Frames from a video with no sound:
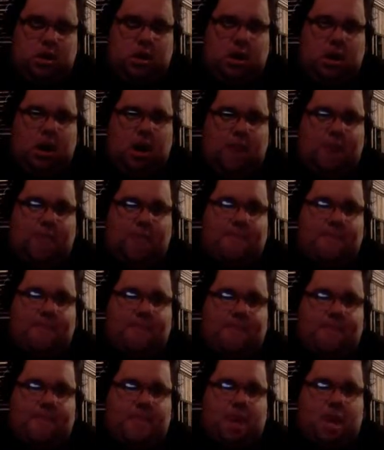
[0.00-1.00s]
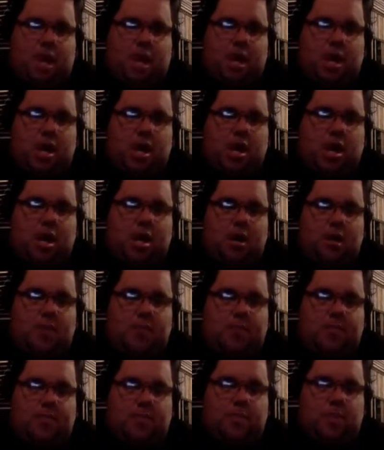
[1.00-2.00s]
yep, and
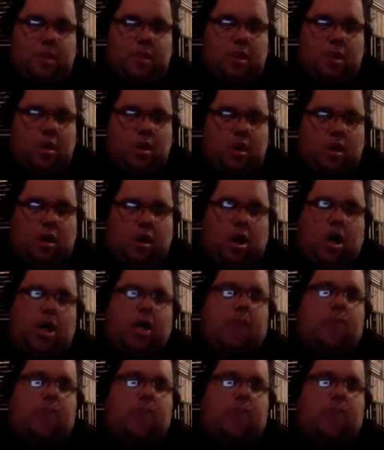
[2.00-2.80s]
um, I